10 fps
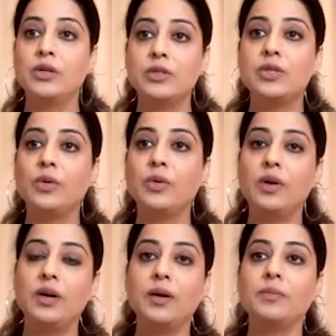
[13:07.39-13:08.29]

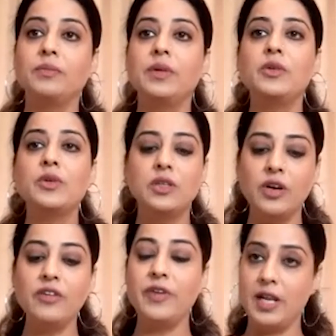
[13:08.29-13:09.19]
So it was a
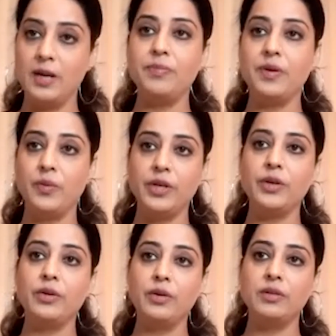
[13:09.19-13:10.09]
lot of help when,
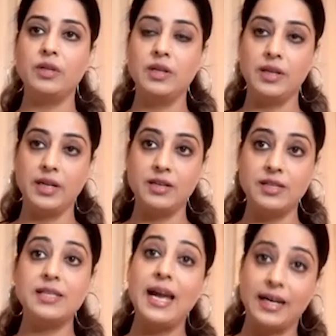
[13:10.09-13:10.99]
you know, the director
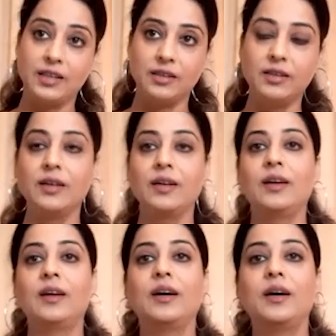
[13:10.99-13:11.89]
is an actor.
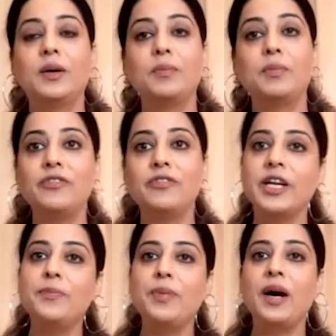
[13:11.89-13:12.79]
But the
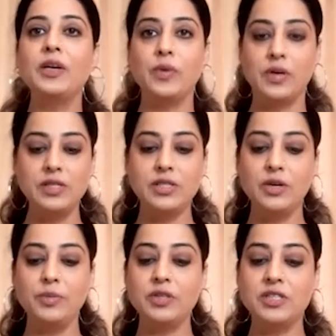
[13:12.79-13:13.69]
funny part was, you
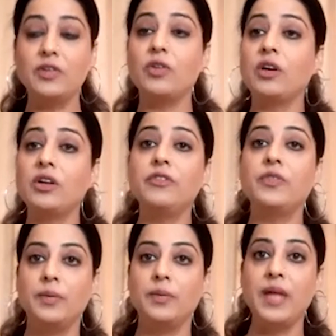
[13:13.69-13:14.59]
know, because there were a lot
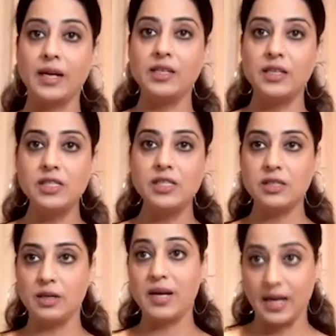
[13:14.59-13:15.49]
of actors,
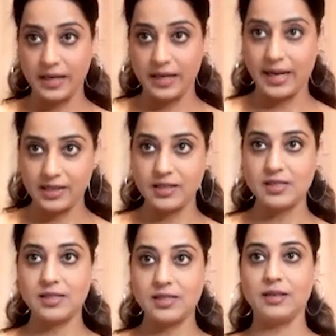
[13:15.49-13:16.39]
Marathi
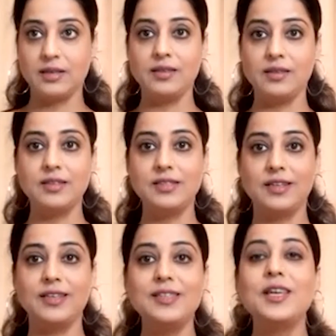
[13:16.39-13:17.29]
actors in the
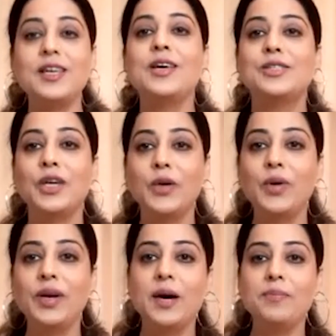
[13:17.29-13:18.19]
series. So he
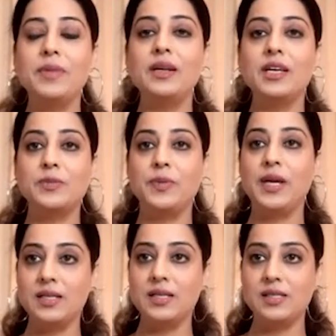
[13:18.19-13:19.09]
would come and
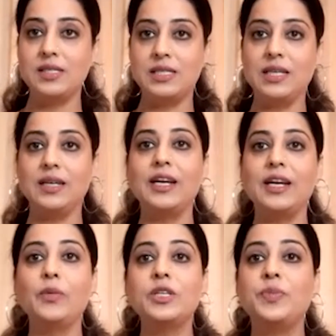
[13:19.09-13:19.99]
explain us a scene and
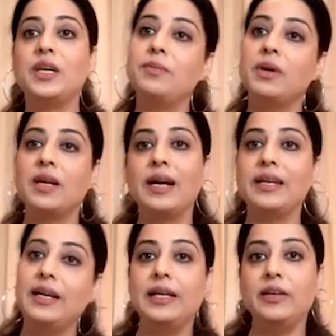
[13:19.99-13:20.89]
he would speak in
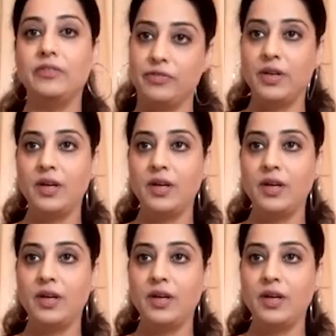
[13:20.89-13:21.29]
Marathi and leave.